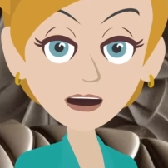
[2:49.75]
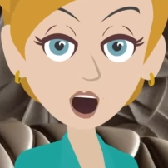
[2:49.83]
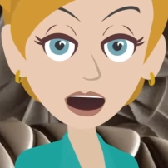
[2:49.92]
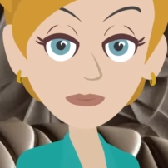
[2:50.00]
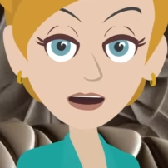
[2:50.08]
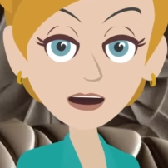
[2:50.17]

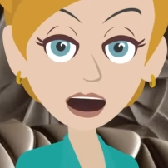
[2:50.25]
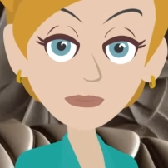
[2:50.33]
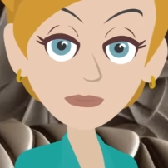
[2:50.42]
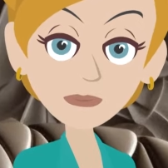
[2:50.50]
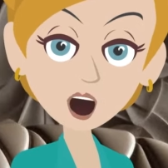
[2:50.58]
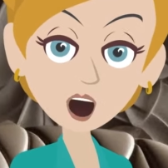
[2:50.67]
let's
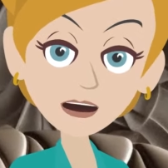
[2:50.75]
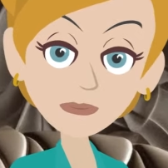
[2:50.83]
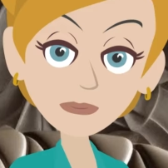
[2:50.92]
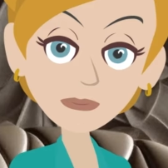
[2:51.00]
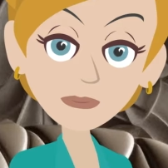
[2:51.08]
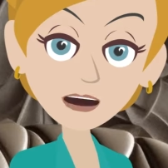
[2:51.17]
say that
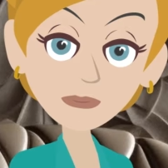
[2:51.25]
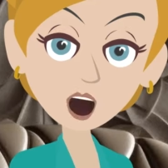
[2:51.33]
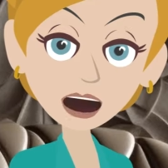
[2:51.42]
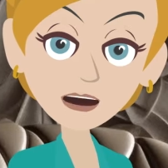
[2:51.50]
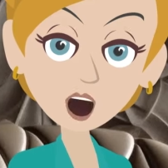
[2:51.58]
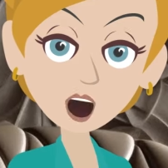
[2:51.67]
you've
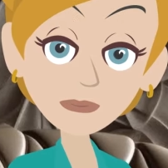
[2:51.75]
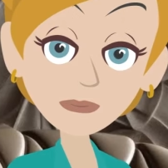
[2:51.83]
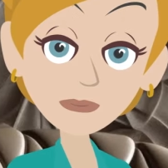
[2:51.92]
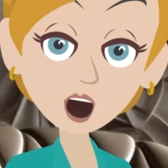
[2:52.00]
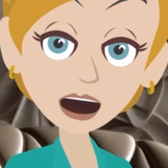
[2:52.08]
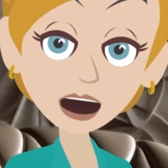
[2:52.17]
been
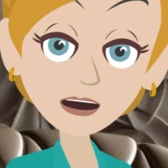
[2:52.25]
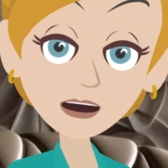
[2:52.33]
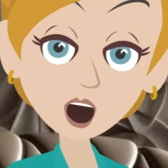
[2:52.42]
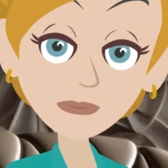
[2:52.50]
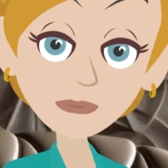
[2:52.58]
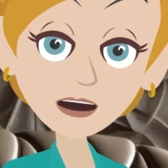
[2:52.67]
inspired
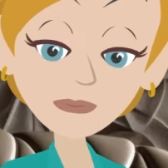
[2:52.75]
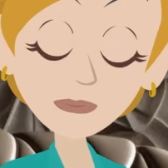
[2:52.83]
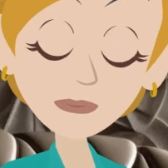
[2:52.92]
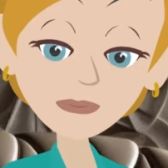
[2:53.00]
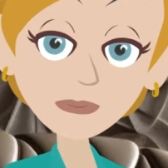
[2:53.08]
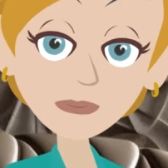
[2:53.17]
by a new
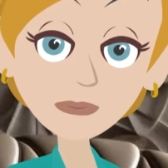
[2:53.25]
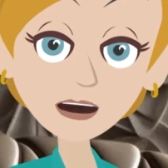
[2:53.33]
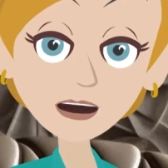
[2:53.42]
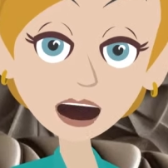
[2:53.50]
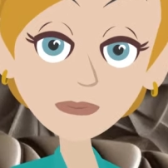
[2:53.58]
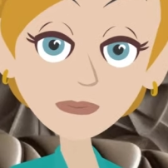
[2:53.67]
friend that
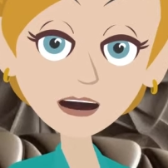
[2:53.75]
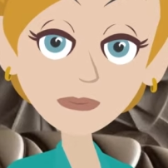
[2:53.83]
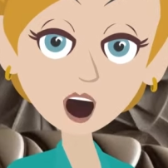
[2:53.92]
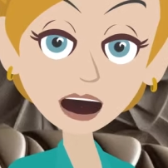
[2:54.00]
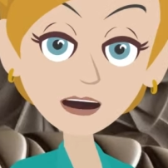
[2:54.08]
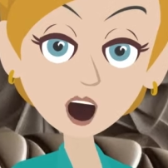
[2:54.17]
you've met, or
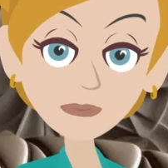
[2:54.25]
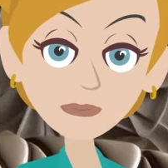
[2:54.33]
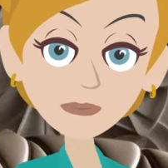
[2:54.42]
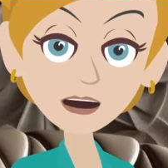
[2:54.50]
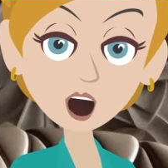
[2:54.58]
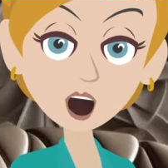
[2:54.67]
by
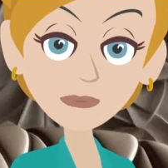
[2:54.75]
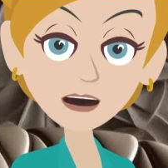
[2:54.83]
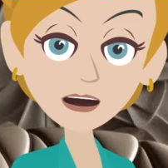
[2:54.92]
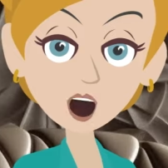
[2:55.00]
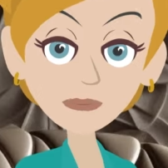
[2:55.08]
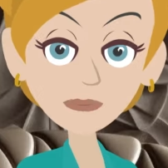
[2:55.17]
some
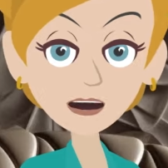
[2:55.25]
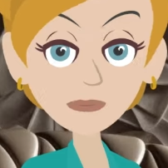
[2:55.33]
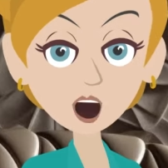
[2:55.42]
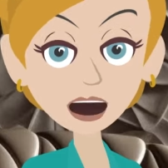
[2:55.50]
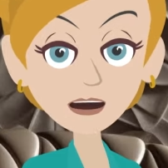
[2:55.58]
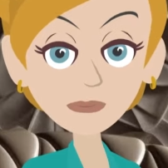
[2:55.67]

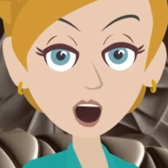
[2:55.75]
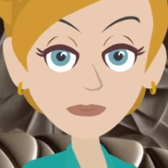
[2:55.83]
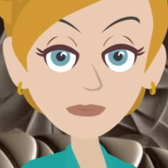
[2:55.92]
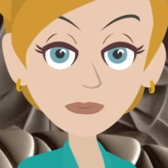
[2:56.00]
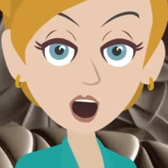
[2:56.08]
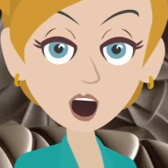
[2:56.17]
introduction to
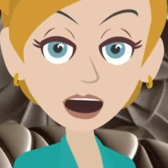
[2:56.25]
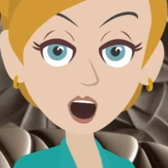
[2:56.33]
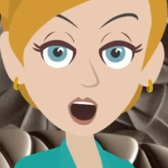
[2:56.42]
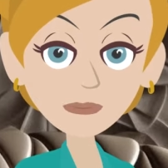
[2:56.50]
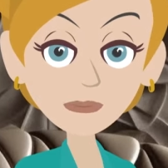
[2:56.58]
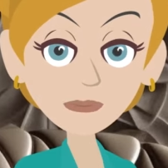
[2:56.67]
something in your
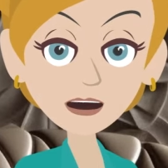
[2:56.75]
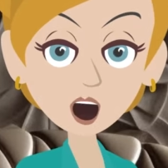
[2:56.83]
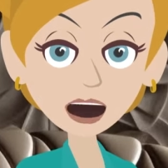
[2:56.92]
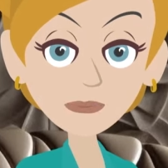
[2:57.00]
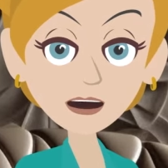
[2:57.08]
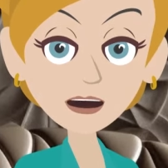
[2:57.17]
physical
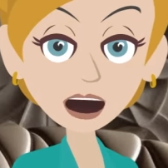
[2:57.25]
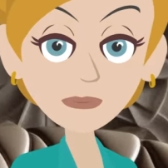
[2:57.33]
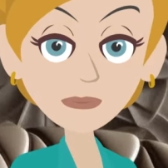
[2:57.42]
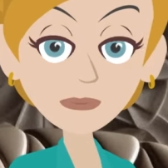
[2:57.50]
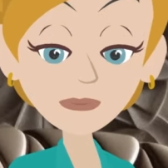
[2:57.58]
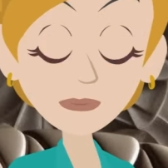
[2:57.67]
environment,
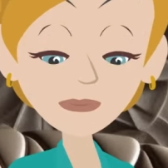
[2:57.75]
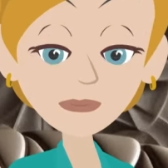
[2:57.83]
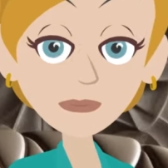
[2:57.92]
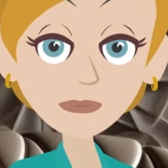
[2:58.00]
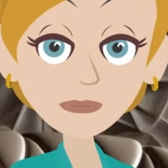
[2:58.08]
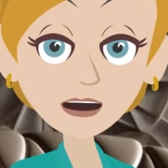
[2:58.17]

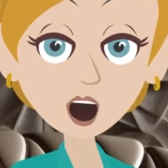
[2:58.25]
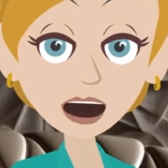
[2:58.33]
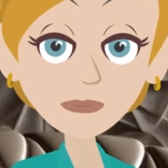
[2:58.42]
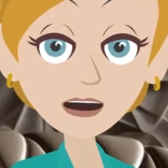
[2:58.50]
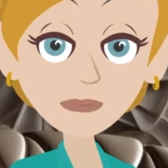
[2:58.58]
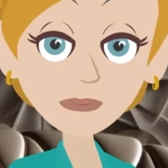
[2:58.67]
to a
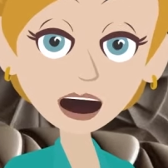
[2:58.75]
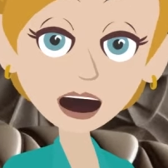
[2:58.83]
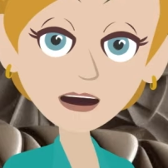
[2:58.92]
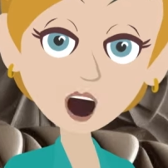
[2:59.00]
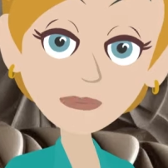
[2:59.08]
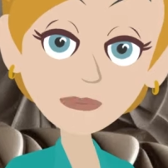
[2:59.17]
keen
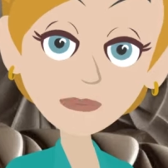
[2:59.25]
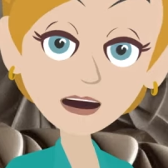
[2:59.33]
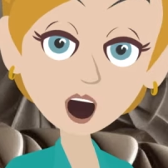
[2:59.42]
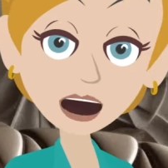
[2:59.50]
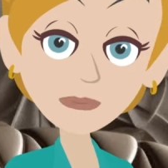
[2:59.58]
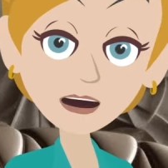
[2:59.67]
awareness that
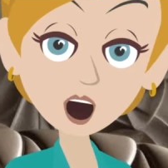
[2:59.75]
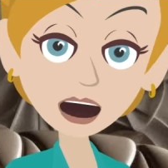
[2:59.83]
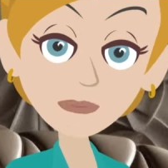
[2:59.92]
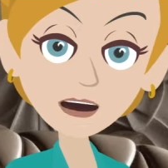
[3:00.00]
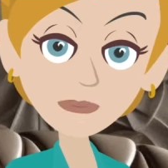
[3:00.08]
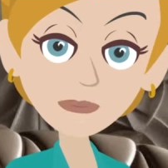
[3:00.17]
you
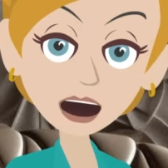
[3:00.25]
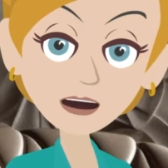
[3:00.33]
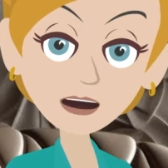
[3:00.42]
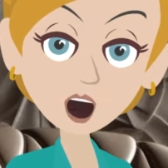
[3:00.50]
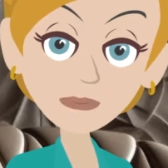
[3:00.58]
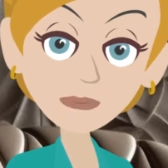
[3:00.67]
really, really,
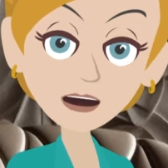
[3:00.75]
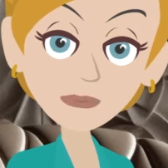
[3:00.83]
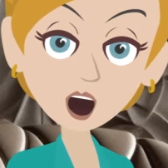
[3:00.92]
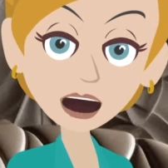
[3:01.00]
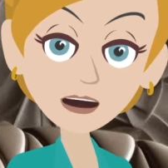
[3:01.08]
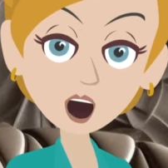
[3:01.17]
really
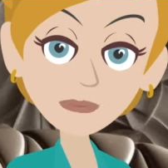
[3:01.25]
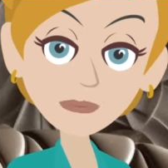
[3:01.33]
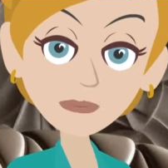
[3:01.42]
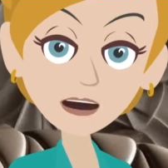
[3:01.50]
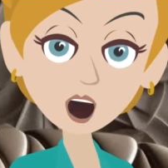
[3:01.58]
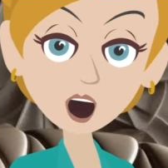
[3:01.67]
want
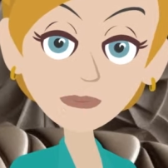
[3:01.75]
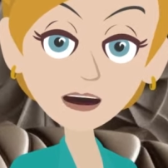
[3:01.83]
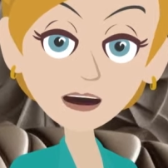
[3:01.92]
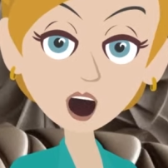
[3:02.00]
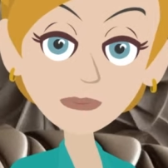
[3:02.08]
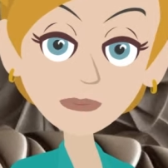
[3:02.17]
a
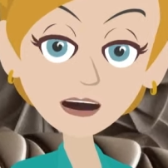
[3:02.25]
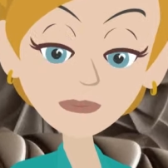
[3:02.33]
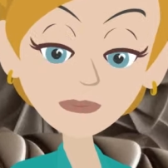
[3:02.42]
stronger